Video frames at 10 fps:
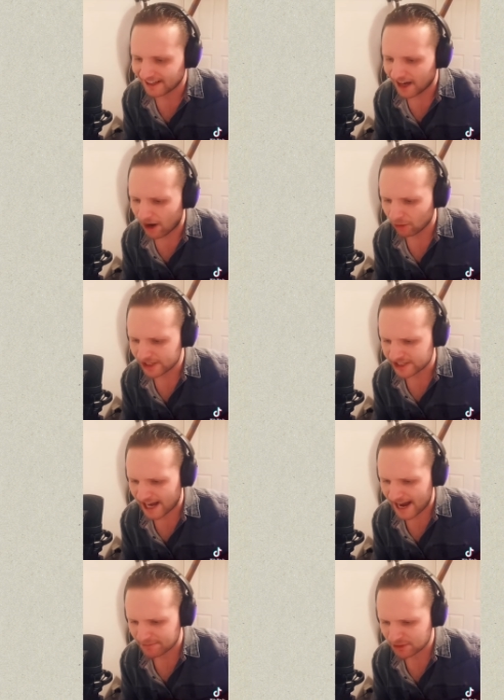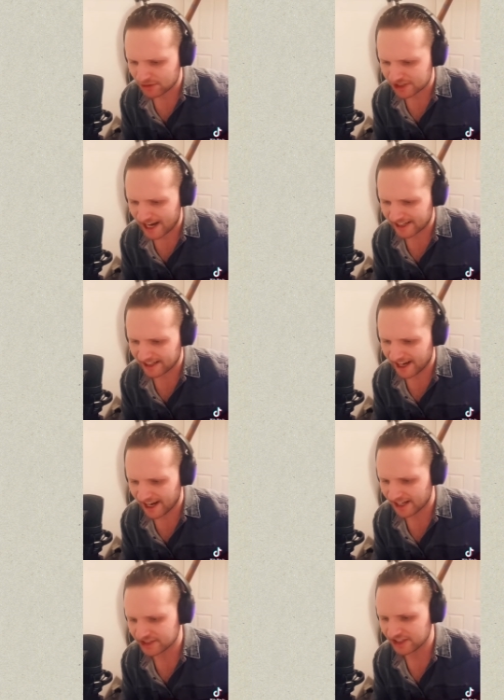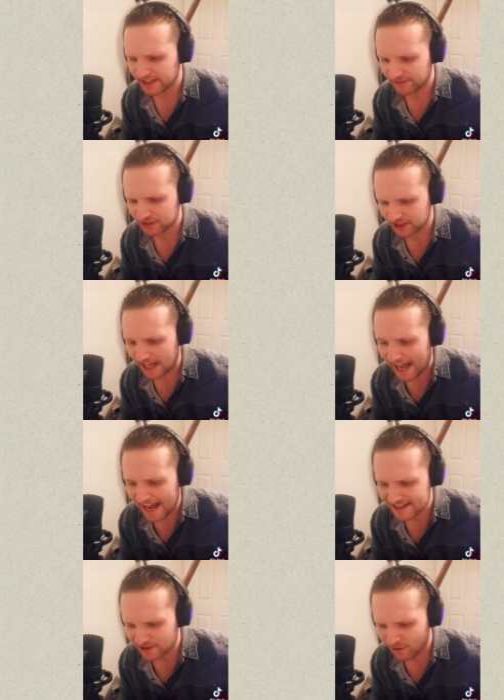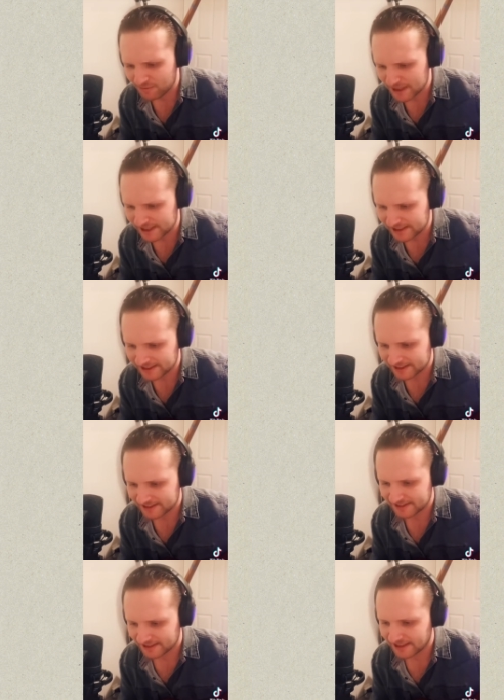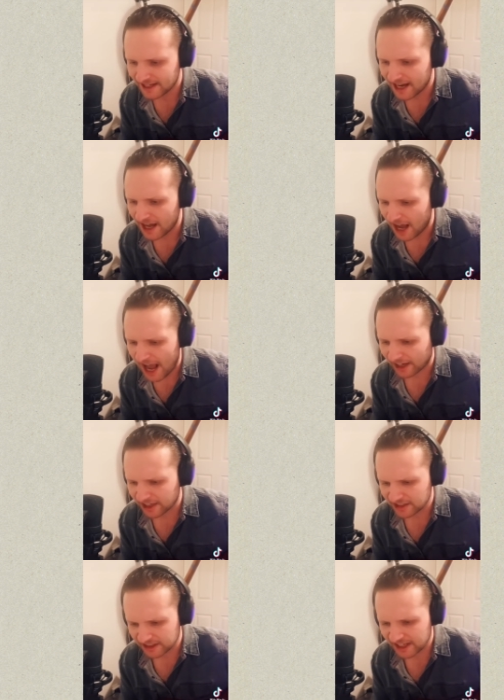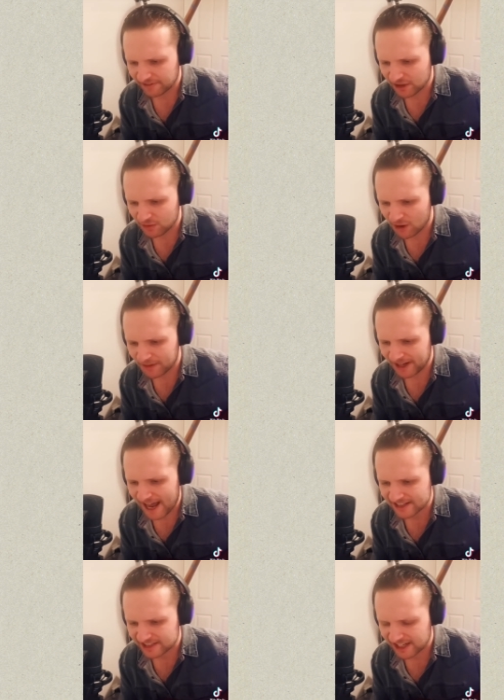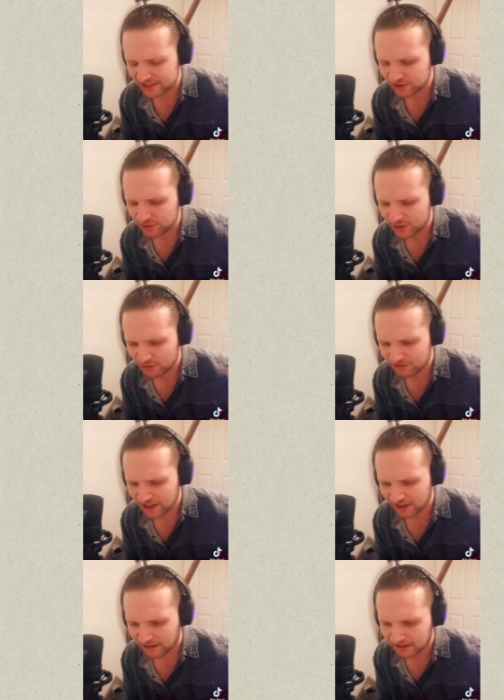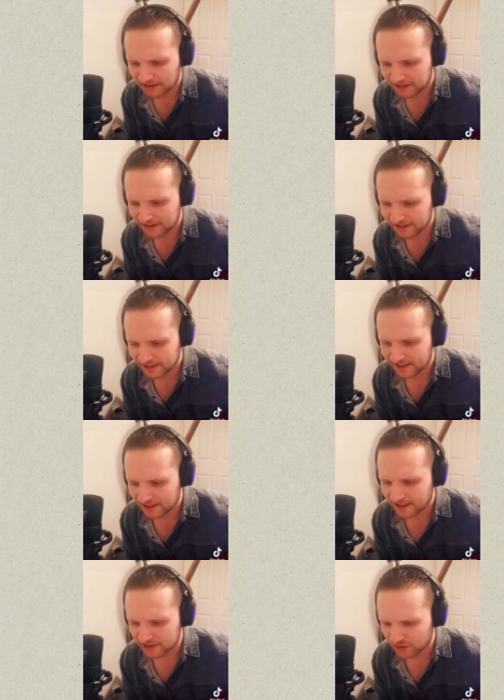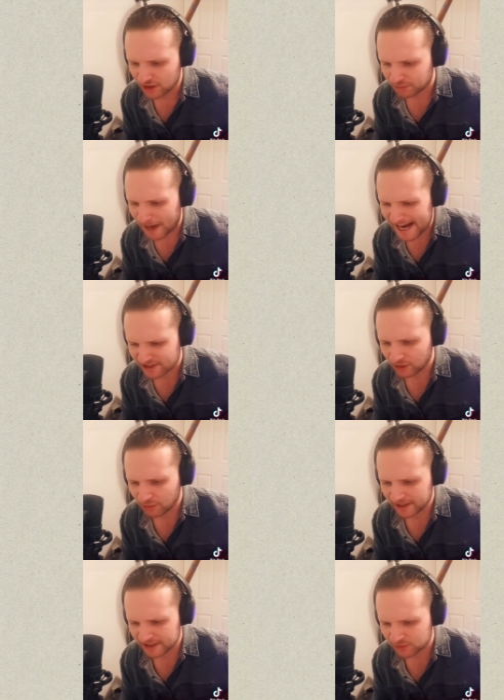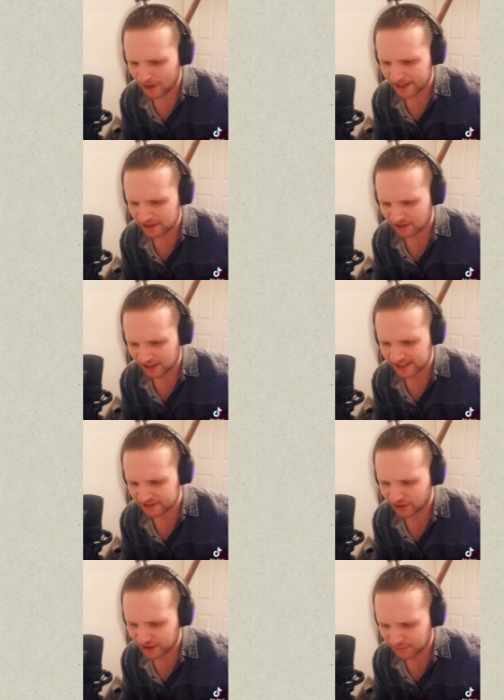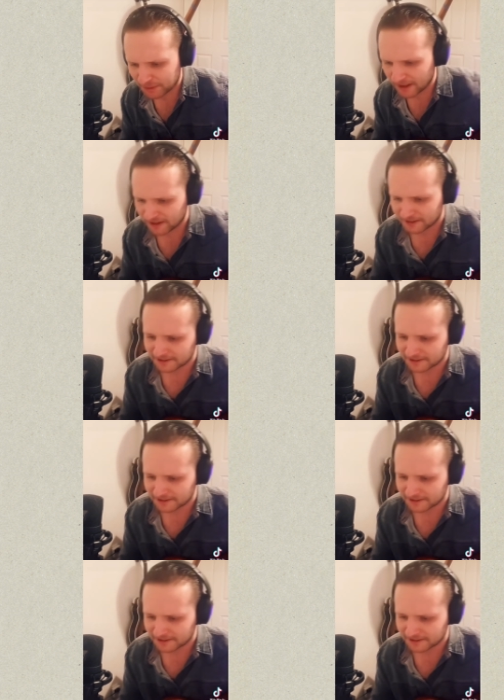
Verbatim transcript: All this time she was standing there and she never took eyes on me. How can you give your woman access to your villa? Trespass a witness while you cling to your pillow.